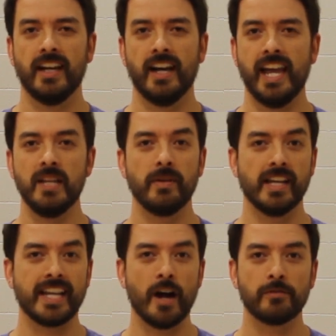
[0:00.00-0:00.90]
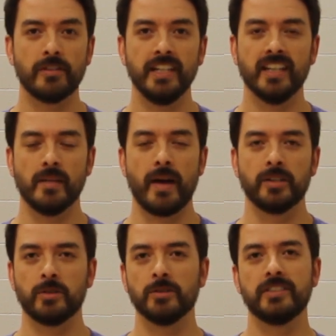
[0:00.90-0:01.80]
anybody at Calvary on the
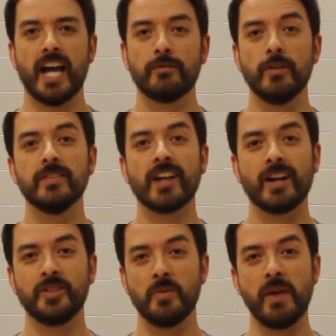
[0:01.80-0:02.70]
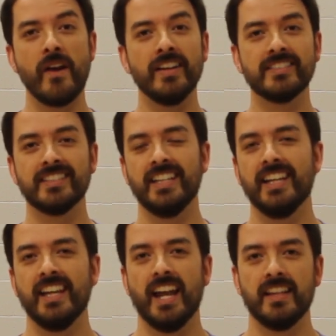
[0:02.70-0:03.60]
pastoral staff, or even talk to your parents,
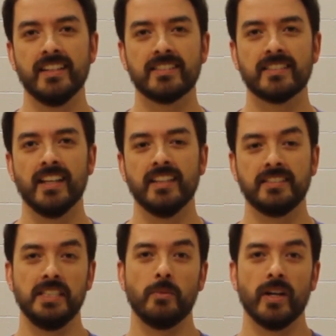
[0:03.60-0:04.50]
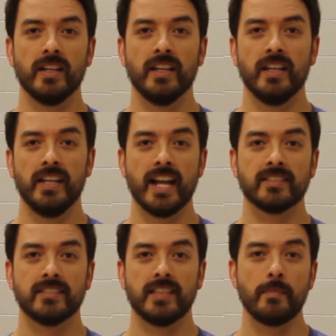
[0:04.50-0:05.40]
and let's see what next
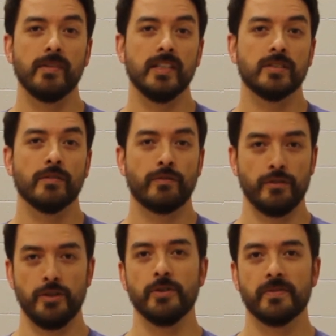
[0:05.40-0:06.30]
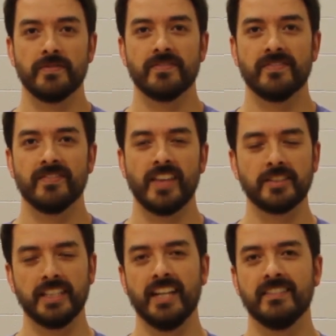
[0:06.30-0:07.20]
step is for you.
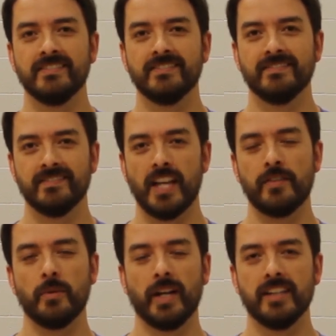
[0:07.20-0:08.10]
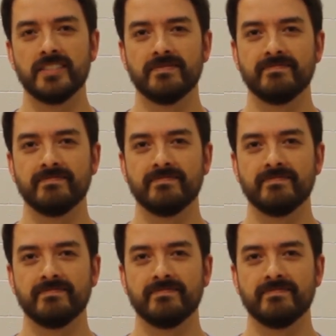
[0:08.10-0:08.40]
Thanks again. Have a good one, guys.